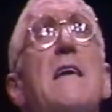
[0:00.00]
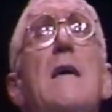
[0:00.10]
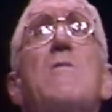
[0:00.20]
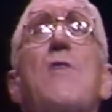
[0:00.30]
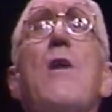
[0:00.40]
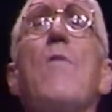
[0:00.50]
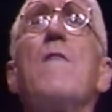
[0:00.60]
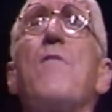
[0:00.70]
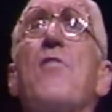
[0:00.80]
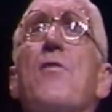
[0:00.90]
he was going to
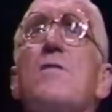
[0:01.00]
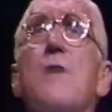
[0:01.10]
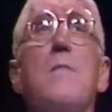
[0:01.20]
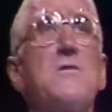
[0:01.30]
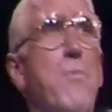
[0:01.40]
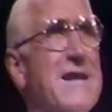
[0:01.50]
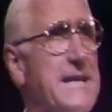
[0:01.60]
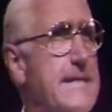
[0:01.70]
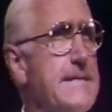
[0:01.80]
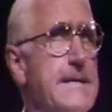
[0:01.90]
run for a third term as
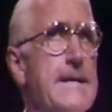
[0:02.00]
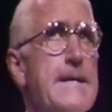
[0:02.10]
president.